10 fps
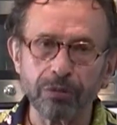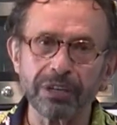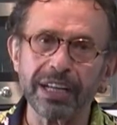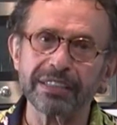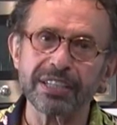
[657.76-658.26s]

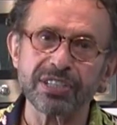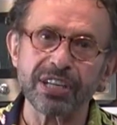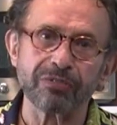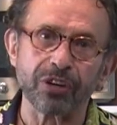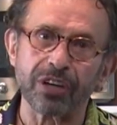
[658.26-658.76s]
let this
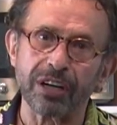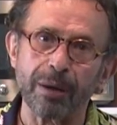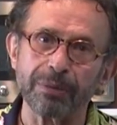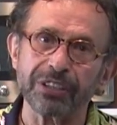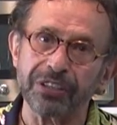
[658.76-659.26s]
sit for a
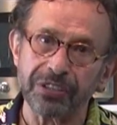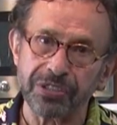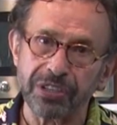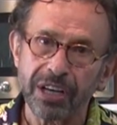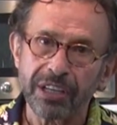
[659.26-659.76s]
couple of
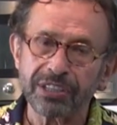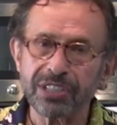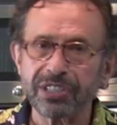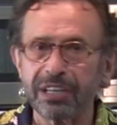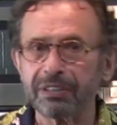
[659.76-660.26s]
years.
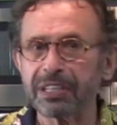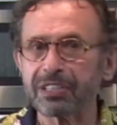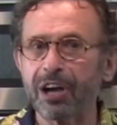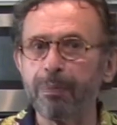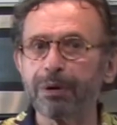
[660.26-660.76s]
This is a
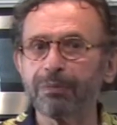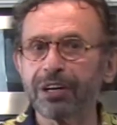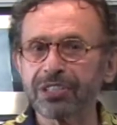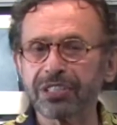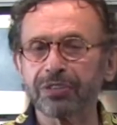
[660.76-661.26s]
couple of
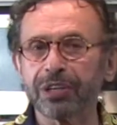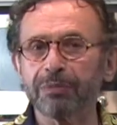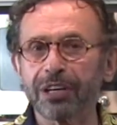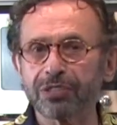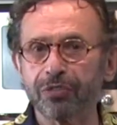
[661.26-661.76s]
months, 3
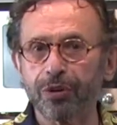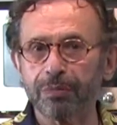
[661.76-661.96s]
months, 4